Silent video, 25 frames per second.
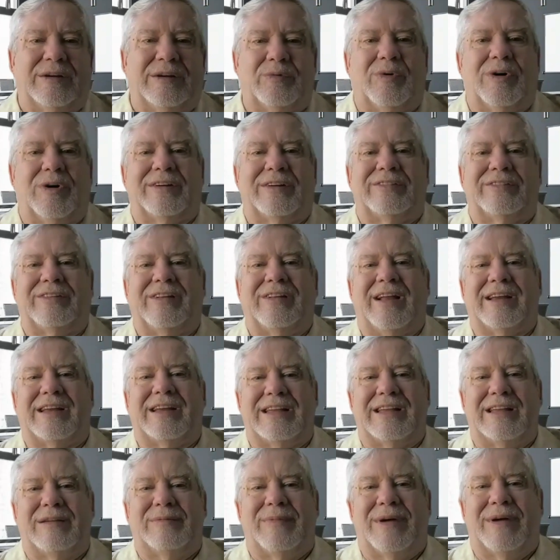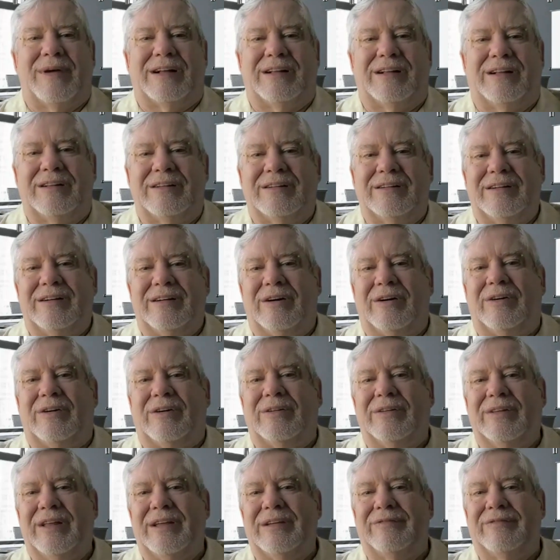It works like email,
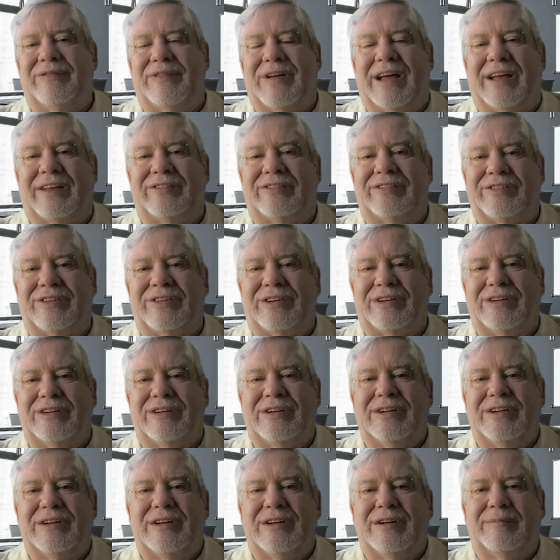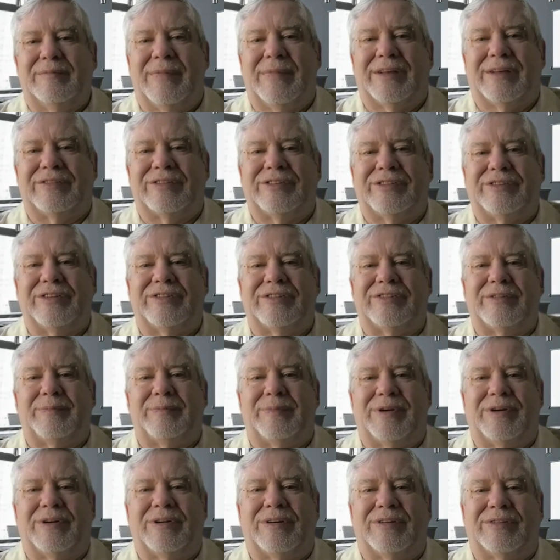only faster. Messages
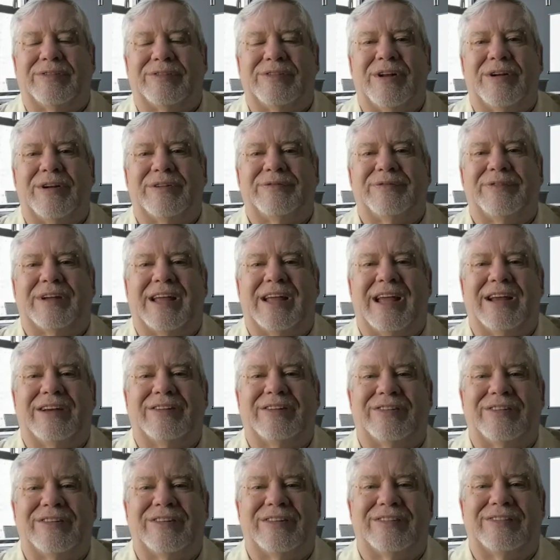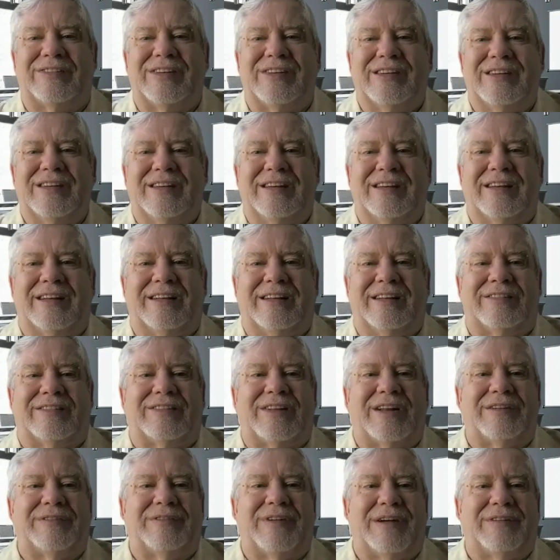appear as notifications
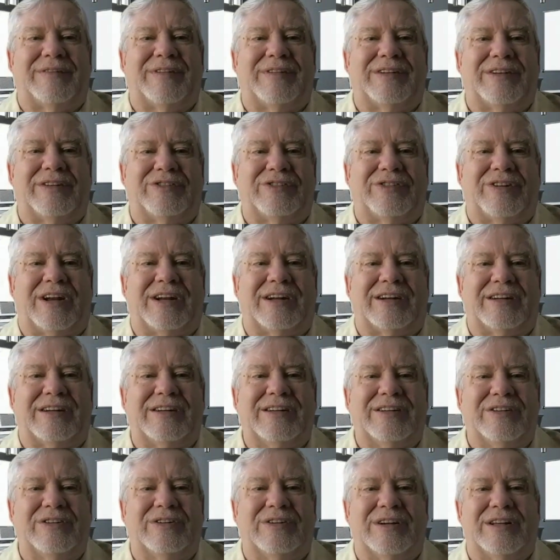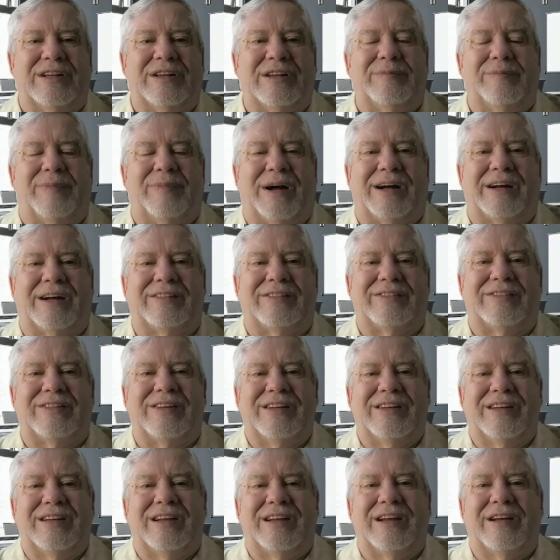instead of having to check your inbox
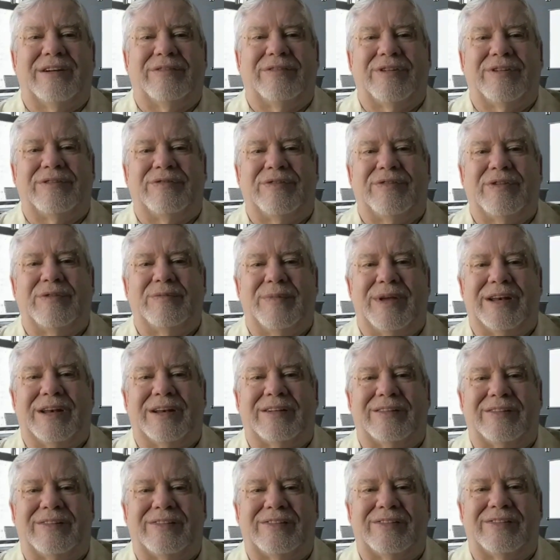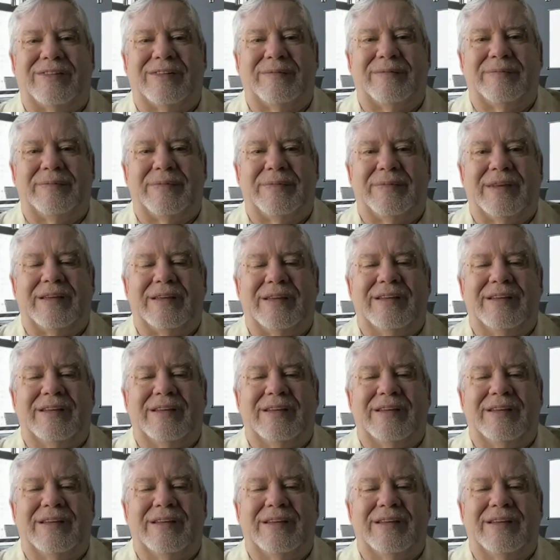every few minutes.